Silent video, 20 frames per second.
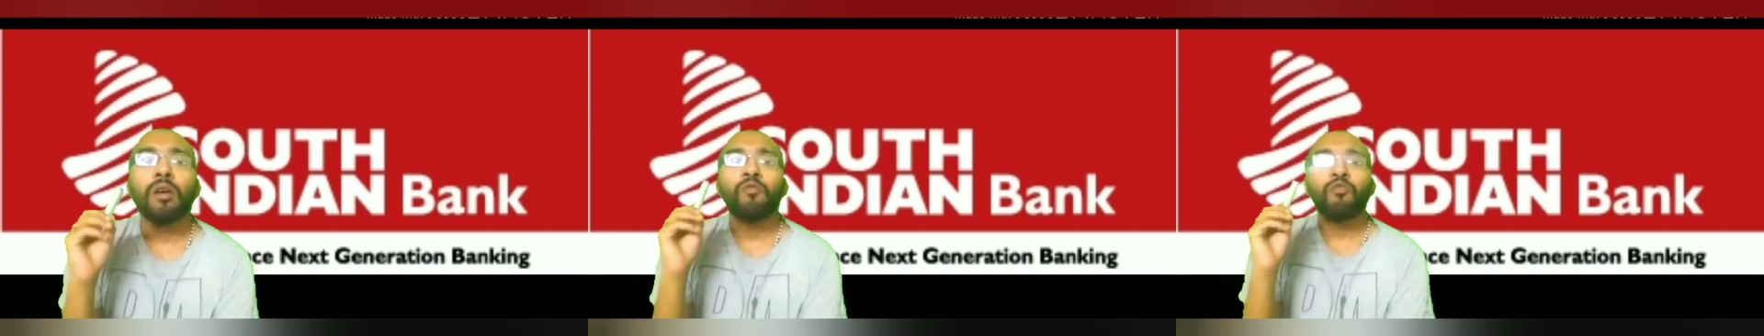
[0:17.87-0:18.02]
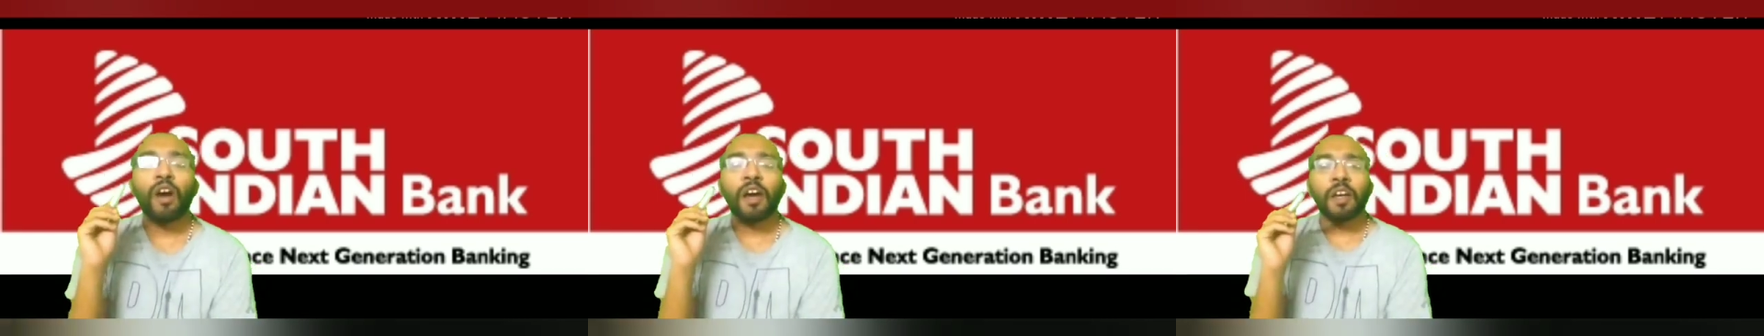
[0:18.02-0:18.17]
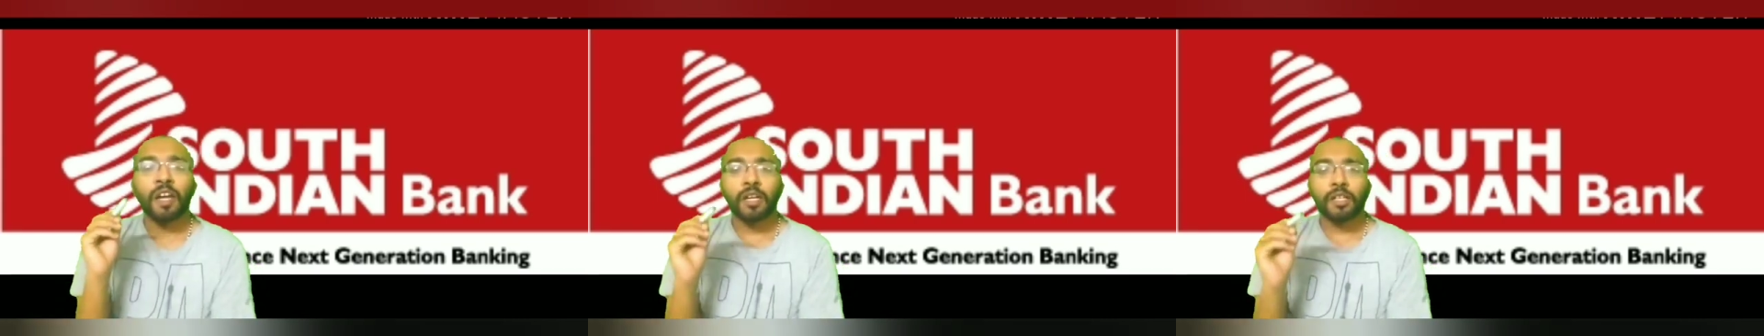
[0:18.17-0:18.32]

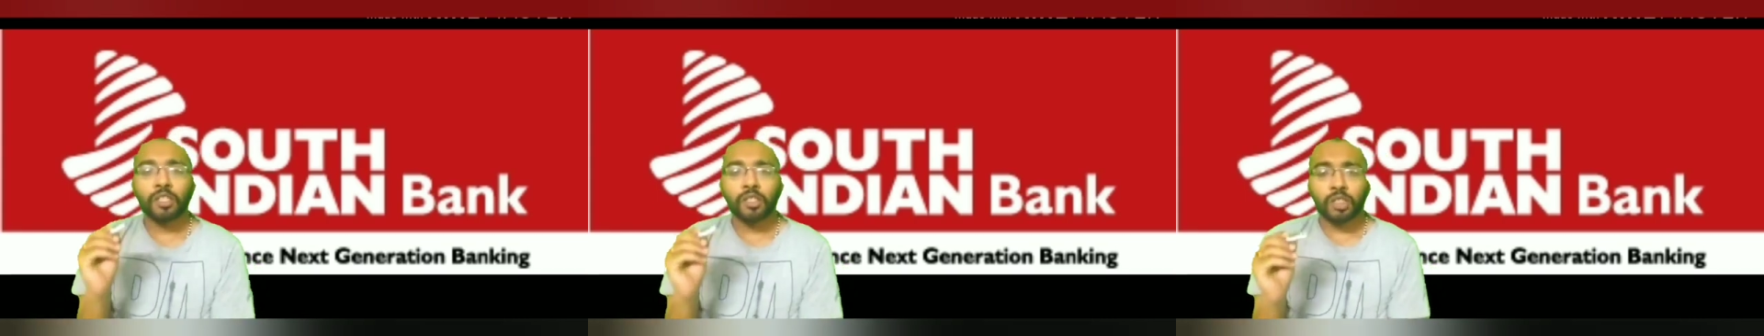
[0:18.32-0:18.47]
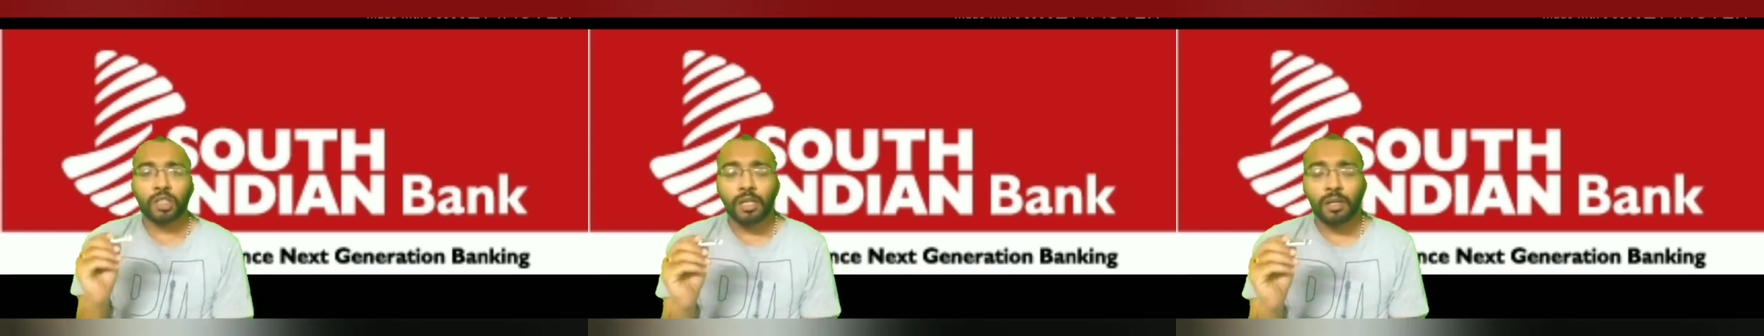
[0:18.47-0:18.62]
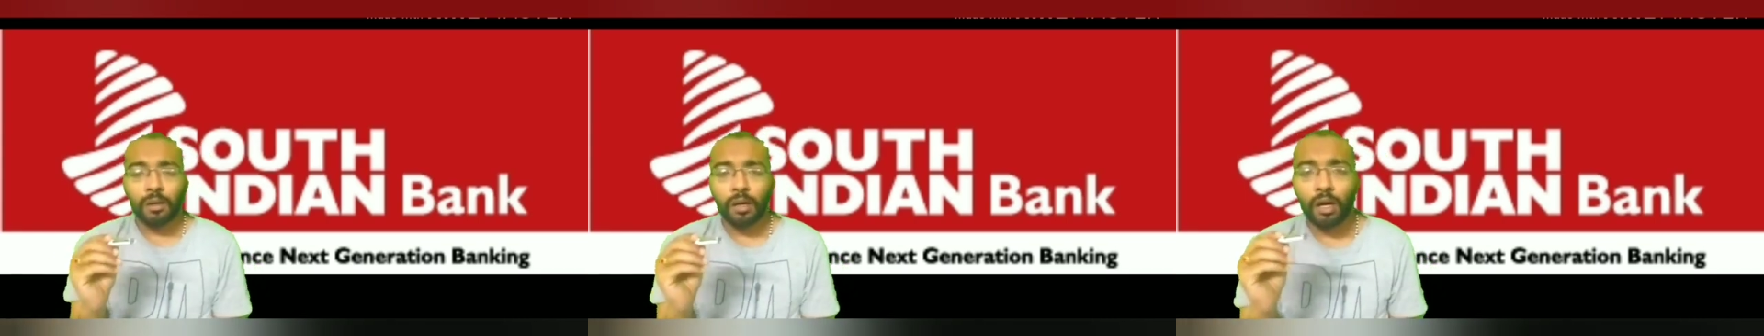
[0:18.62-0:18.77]

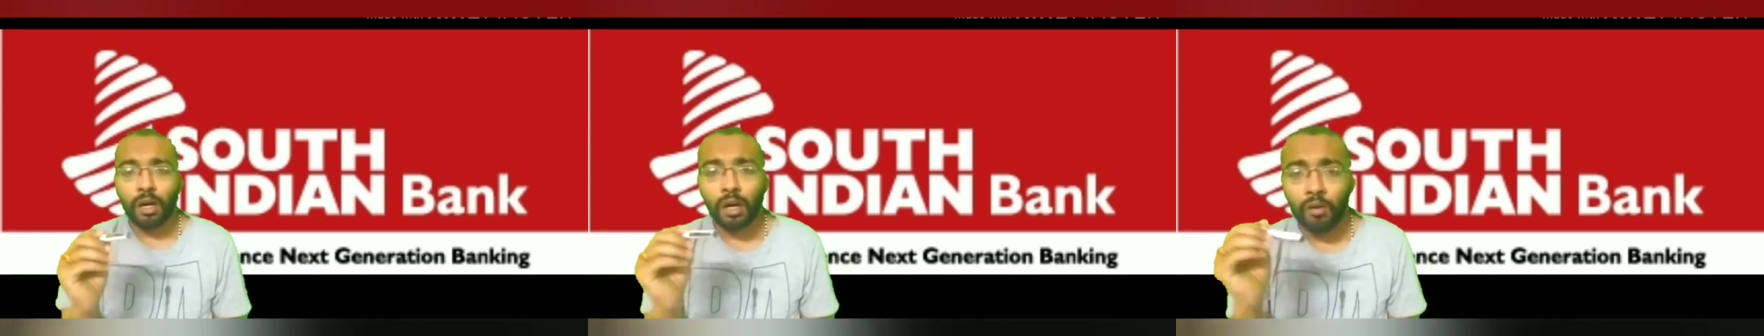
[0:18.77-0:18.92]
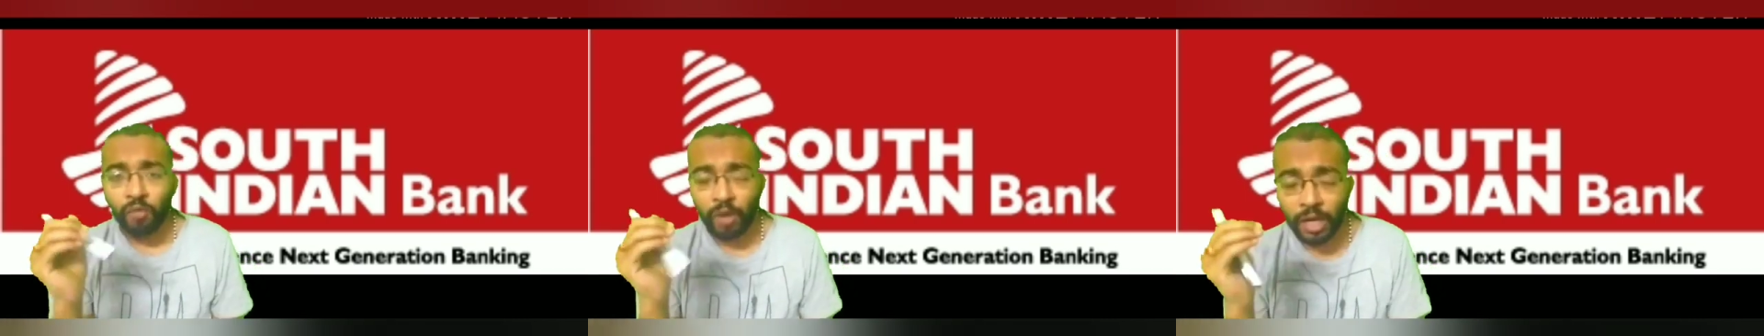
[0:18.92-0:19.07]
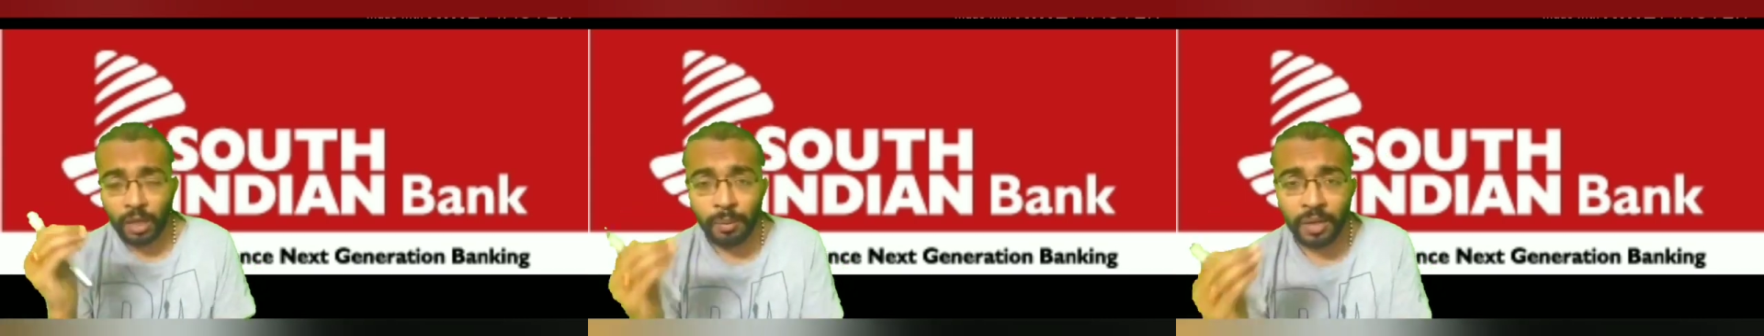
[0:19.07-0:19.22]

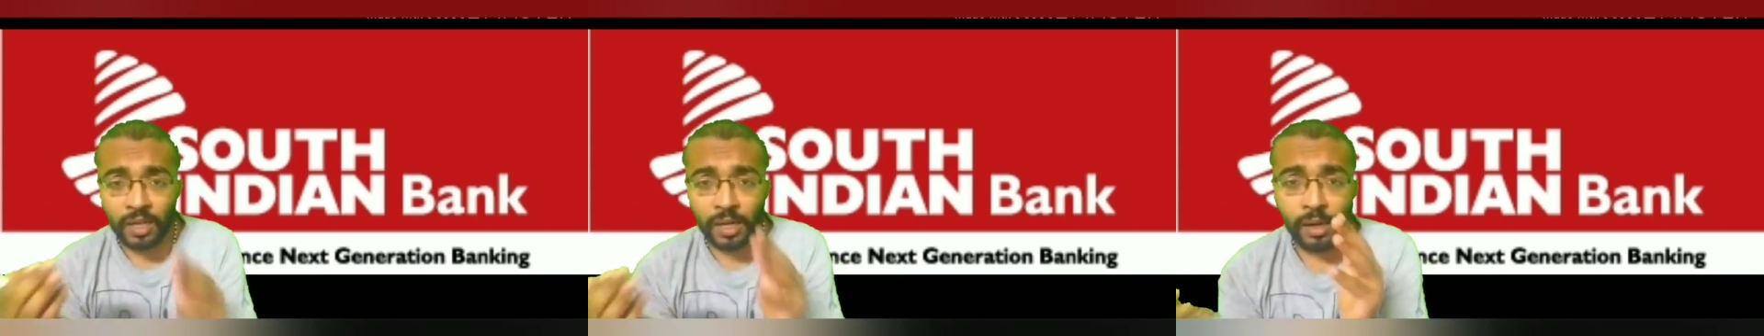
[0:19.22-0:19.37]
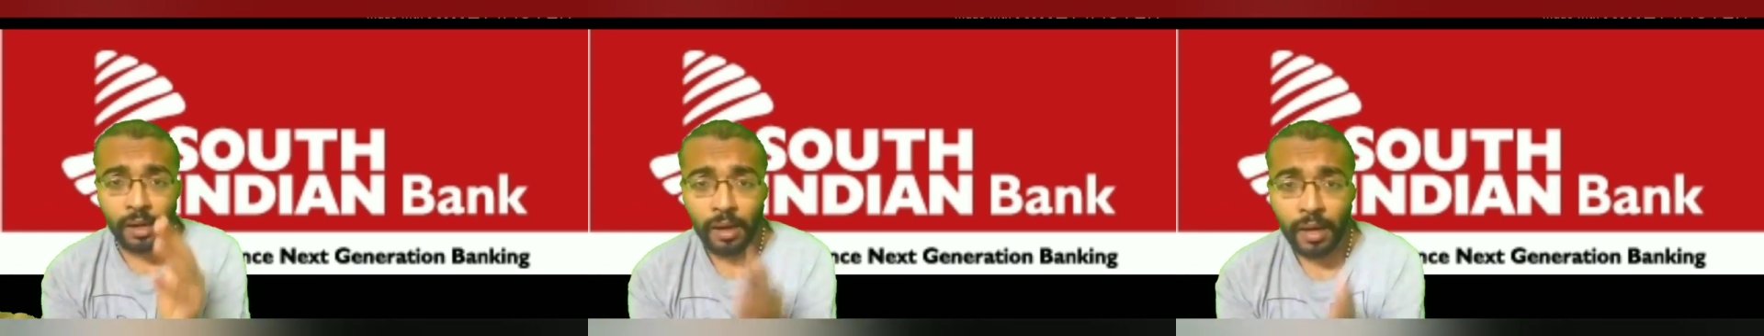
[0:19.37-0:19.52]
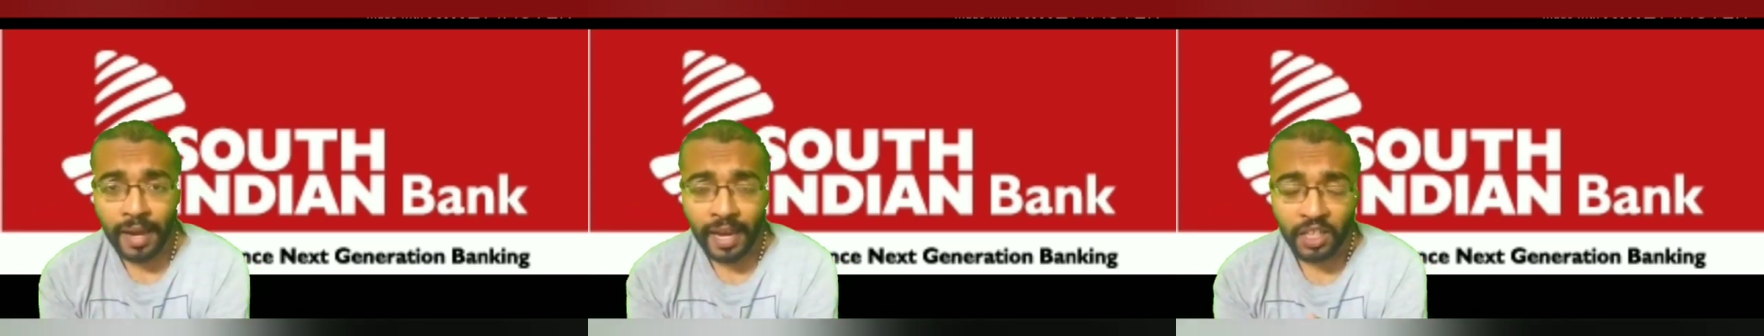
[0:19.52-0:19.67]
financial
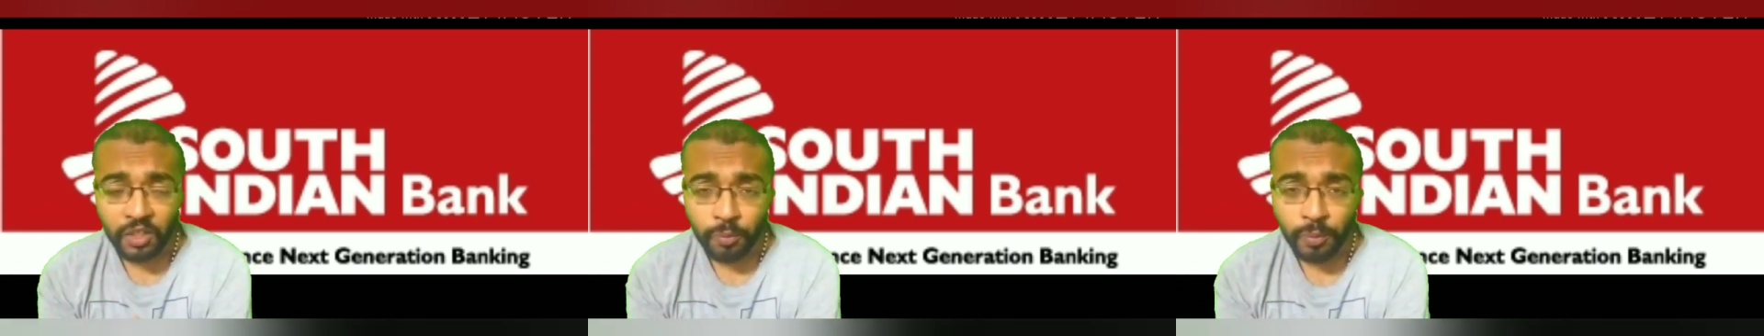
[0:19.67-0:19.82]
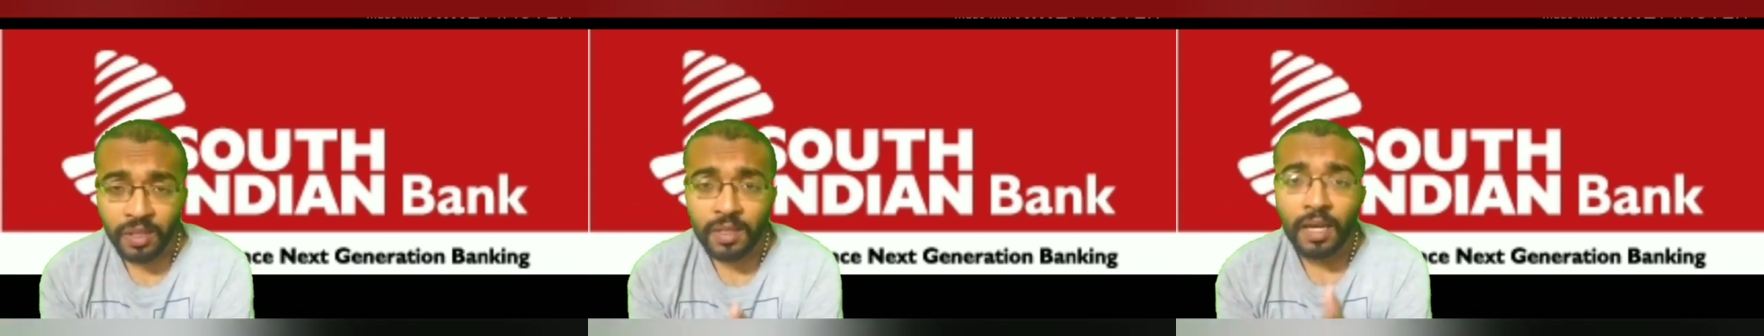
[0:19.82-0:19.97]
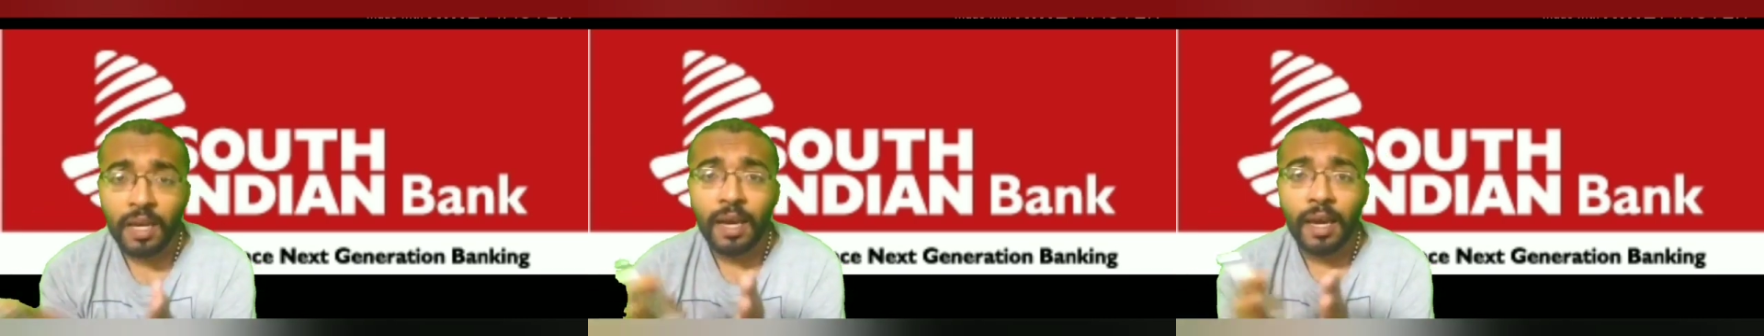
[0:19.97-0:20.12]
fundamental
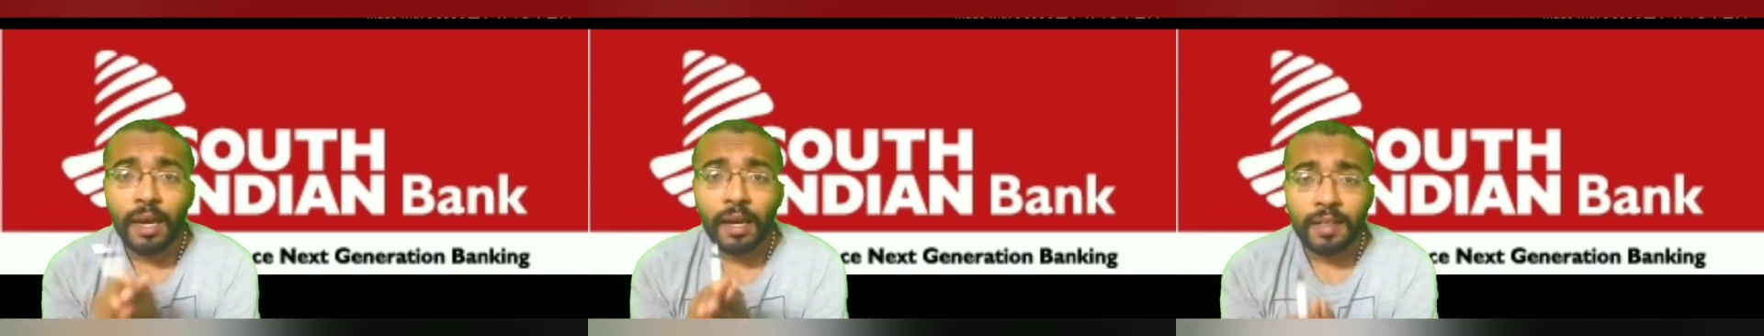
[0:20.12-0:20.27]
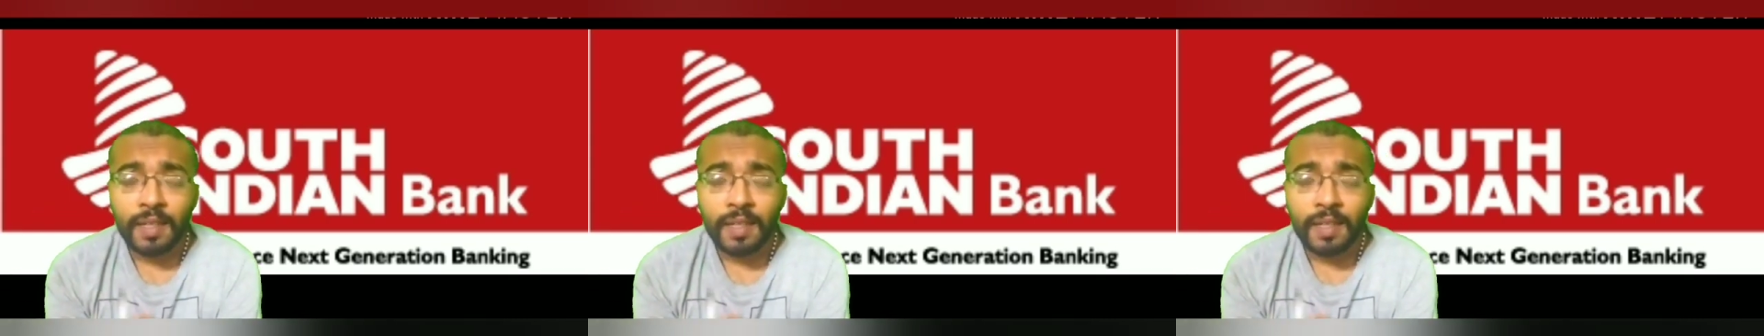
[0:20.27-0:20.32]
aspect,